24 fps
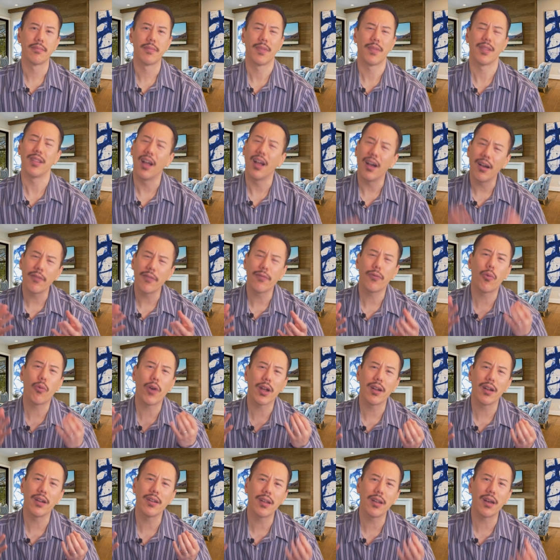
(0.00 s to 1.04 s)
Love
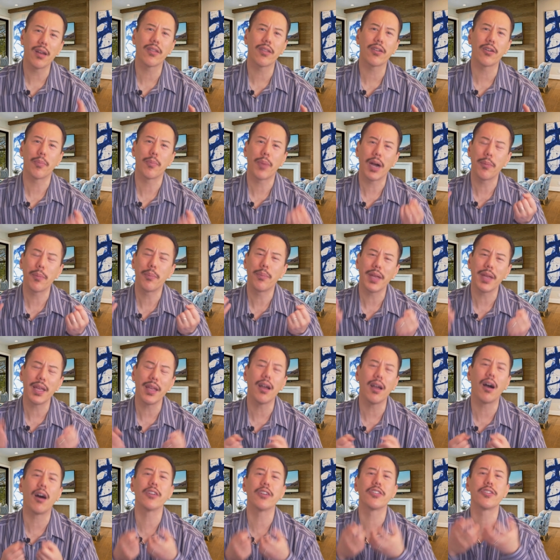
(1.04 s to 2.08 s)
one another by being
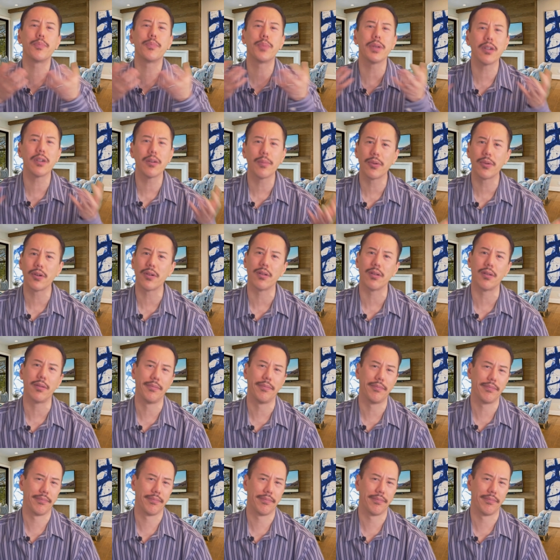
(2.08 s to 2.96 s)
hospitable,